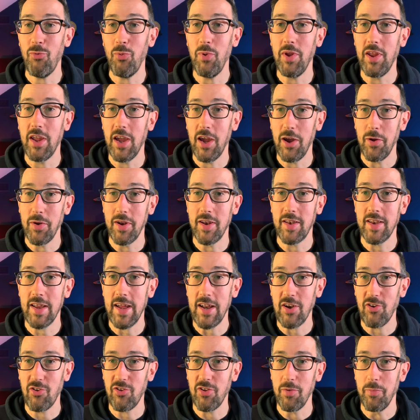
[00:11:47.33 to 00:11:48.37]
we go and
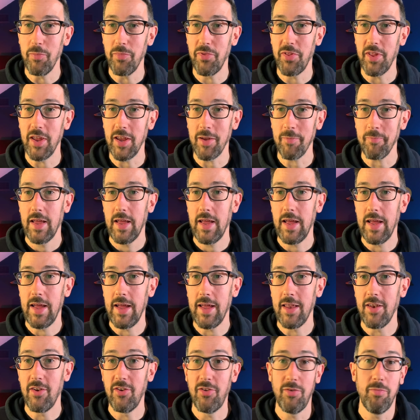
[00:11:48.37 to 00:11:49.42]
attach something
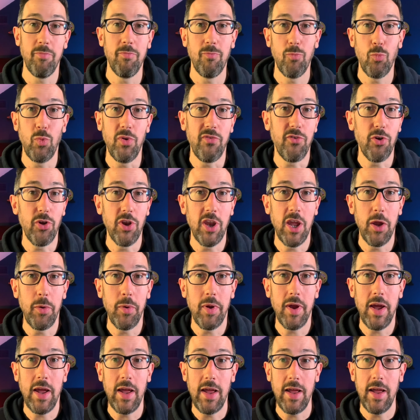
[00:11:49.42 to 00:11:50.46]
and we've got no
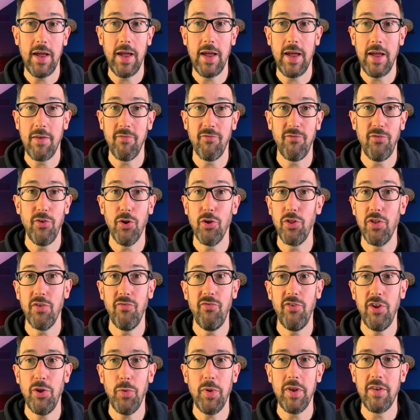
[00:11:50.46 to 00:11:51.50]
other
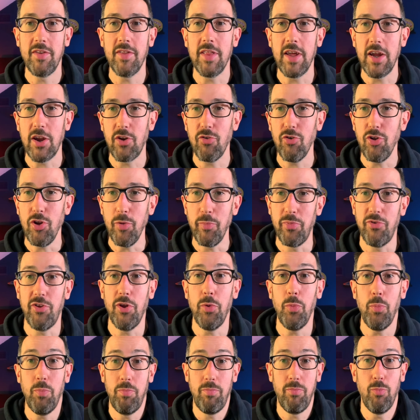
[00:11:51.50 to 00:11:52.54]
view into that group,
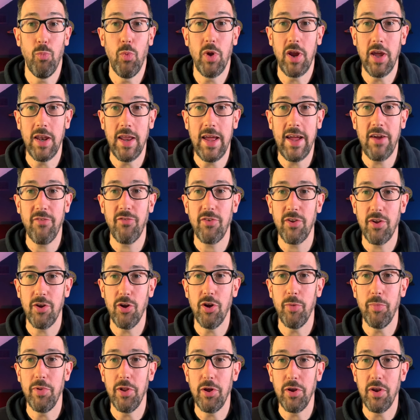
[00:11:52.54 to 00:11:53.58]
so we're going to have to
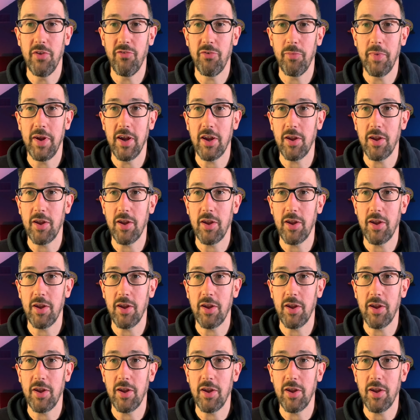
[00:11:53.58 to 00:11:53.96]
upload it from our